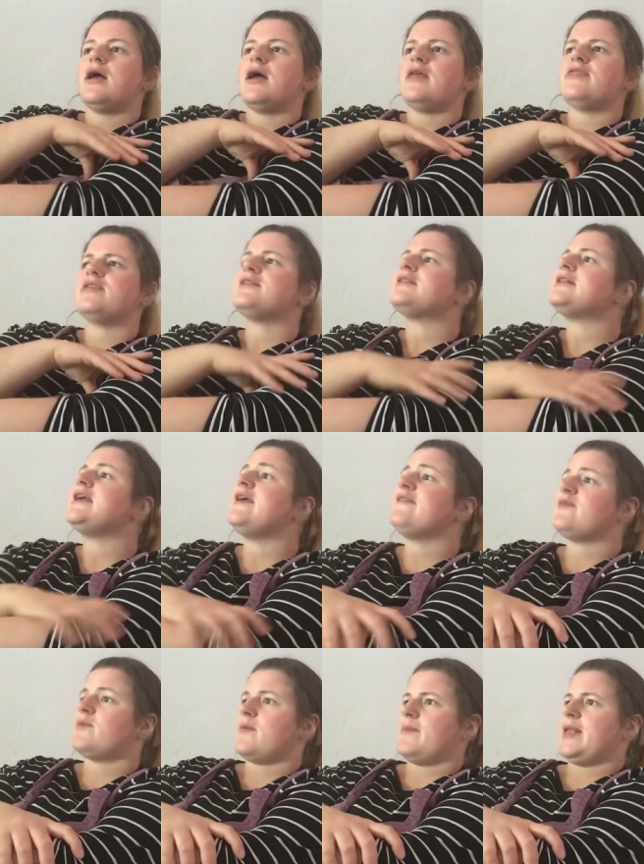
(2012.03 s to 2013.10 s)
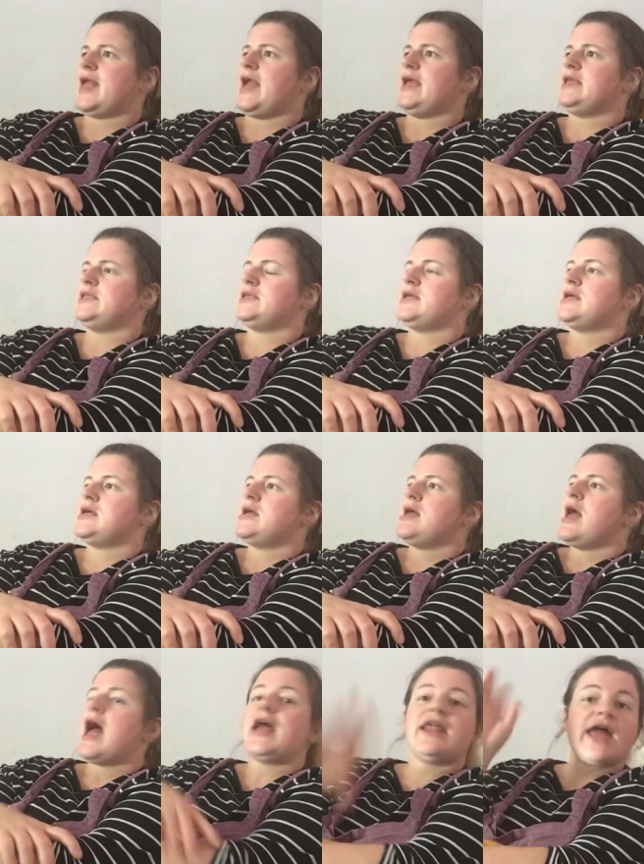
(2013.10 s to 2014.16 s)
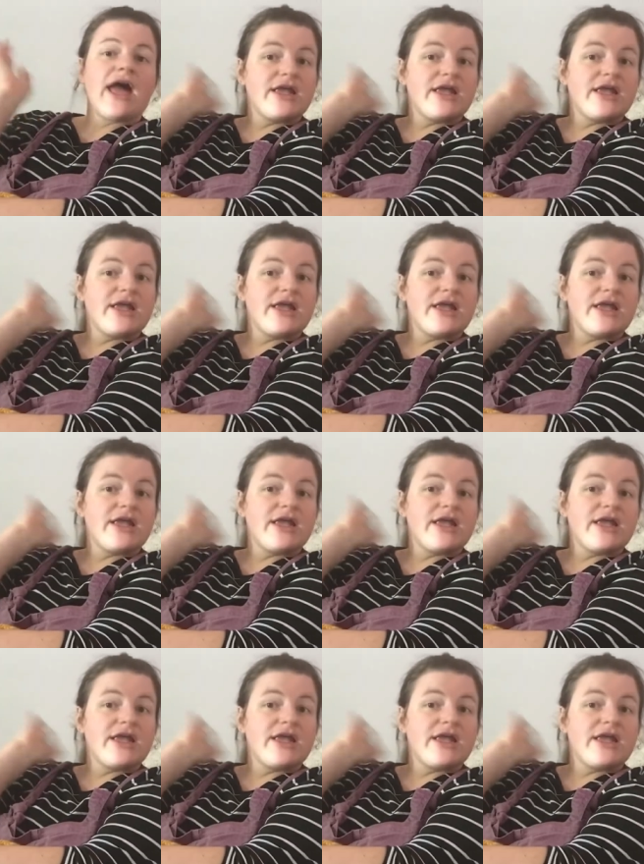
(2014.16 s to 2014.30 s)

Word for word: Uh, the sleeves were plain and it